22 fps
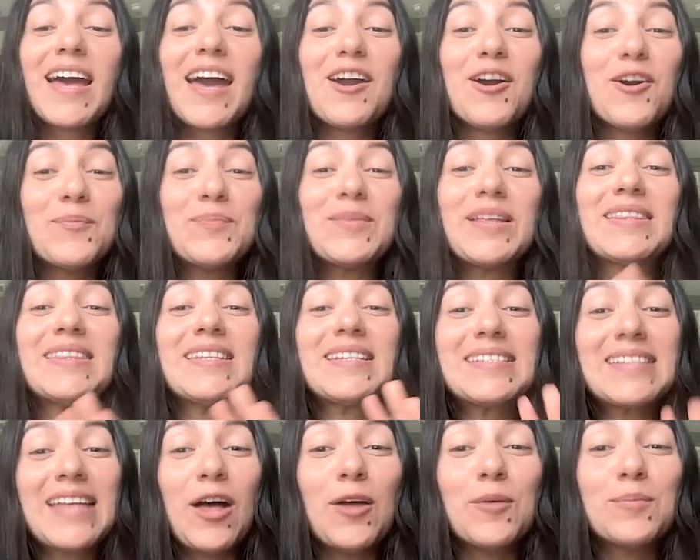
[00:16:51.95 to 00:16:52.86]
I hope that
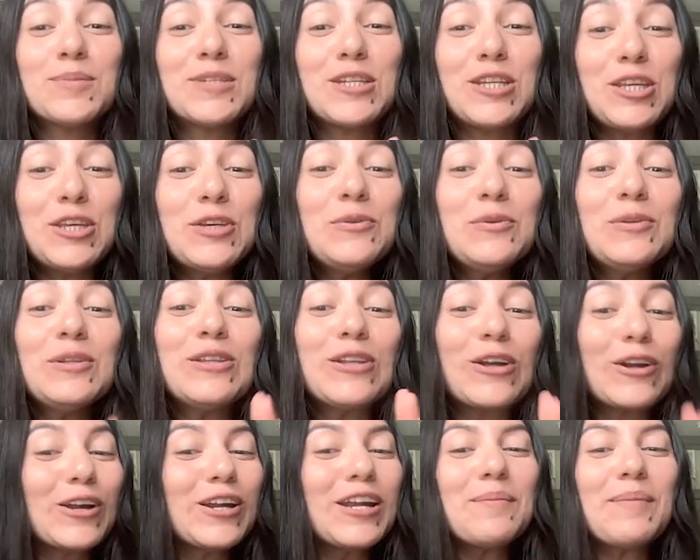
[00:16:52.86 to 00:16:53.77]
this helped you
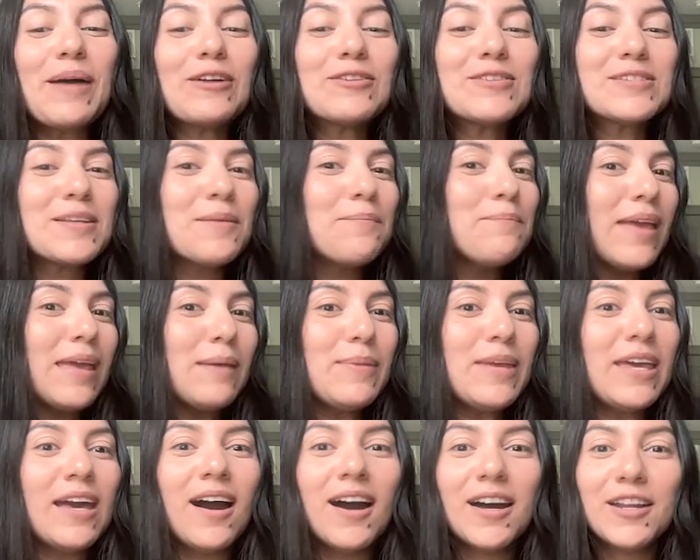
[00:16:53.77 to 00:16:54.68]
learn about some
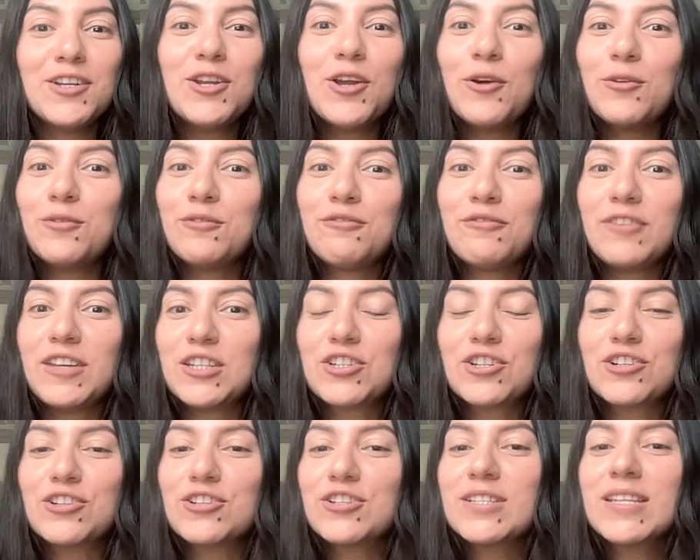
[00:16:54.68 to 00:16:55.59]
maybe unknown
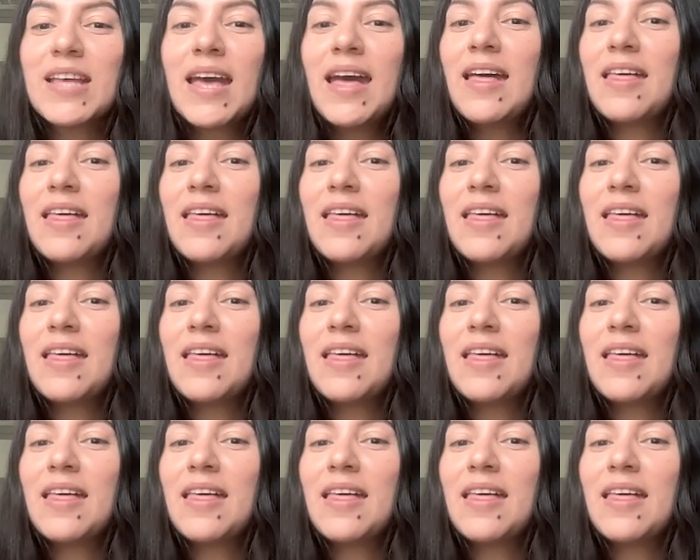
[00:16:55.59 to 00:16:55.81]
features